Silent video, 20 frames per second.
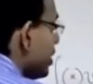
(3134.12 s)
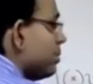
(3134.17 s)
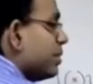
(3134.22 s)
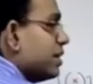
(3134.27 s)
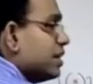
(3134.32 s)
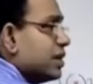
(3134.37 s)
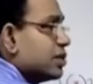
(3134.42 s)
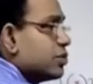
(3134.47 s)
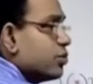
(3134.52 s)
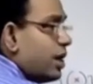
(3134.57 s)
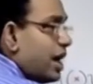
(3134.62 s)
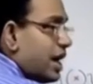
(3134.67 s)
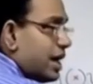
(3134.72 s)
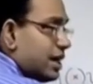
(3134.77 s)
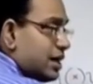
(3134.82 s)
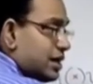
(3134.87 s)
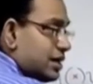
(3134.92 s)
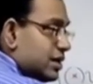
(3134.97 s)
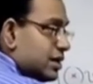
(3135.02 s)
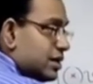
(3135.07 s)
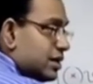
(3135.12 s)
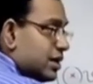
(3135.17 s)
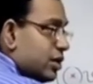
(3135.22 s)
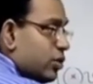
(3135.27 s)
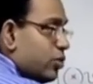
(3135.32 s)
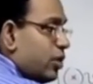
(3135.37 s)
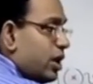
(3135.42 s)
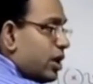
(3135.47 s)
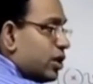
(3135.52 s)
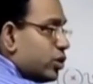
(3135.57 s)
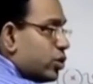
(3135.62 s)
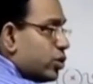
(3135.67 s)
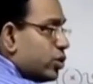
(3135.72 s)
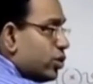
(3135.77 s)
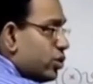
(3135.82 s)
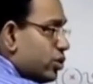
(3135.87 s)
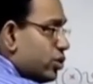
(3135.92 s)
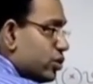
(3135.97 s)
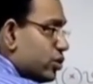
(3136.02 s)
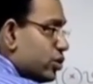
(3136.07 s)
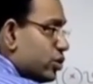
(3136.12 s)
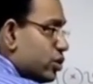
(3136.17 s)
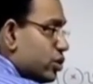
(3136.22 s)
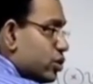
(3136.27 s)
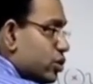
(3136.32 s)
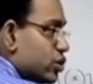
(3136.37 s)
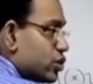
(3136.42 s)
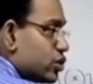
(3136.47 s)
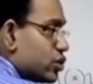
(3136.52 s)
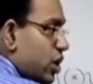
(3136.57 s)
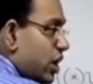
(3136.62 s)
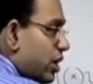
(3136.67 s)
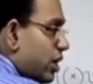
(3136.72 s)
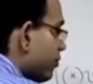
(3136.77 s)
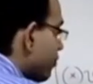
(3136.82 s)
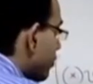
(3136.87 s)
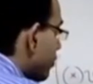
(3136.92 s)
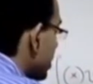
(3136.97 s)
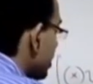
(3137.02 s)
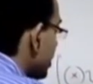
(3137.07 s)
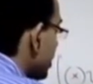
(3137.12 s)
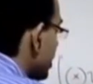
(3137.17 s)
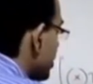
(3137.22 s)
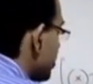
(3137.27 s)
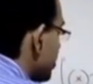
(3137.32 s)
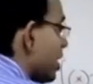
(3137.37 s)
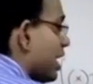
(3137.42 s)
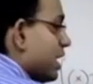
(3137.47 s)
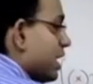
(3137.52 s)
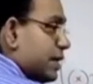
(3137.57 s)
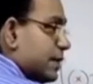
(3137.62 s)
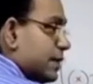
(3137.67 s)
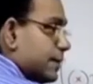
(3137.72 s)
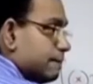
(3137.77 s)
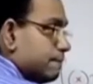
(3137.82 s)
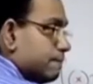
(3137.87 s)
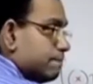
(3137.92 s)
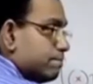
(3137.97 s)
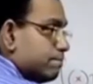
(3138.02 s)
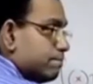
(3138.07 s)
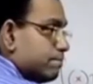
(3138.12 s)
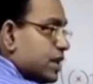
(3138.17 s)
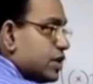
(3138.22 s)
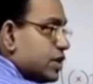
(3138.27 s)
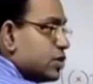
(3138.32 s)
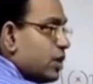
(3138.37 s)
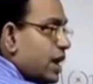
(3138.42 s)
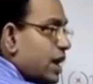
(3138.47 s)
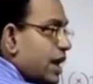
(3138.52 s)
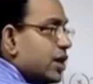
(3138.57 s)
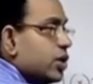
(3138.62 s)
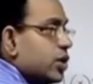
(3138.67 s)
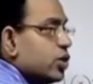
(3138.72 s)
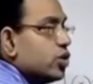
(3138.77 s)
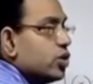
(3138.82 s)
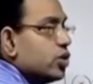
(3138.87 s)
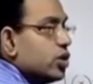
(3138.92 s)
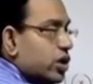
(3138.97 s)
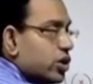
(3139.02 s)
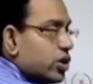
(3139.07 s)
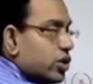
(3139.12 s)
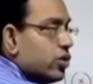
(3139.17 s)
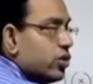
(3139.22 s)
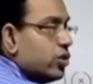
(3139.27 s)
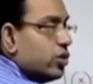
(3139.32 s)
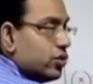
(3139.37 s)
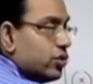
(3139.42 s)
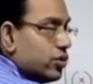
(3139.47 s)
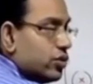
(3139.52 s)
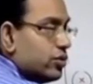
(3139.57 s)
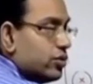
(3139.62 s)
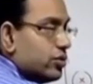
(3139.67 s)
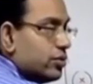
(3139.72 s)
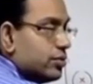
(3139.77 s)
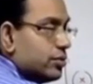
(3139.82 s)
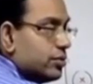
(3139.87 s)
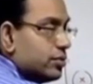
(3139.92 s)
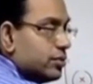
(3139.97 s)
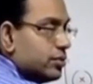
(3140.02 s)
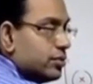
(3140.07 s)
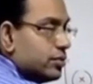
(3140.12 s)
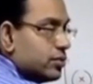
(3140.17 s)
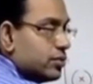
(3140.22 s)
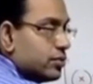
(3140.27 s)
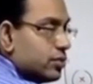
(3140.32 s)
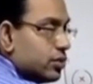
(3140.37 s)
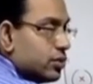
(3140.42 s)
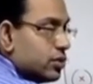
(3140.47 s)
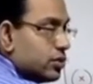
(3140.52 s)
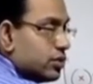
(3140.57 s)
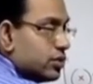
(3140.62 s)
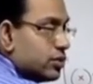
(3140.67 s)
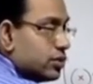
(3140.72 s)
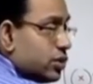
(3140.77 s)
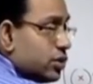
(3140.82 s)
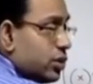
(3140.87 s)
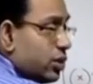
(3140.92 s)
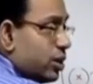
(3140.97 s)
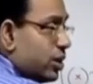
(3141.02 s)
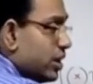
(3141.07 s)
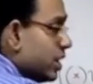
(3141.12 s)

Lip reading: be this y? You want to solve for this y you do not know. So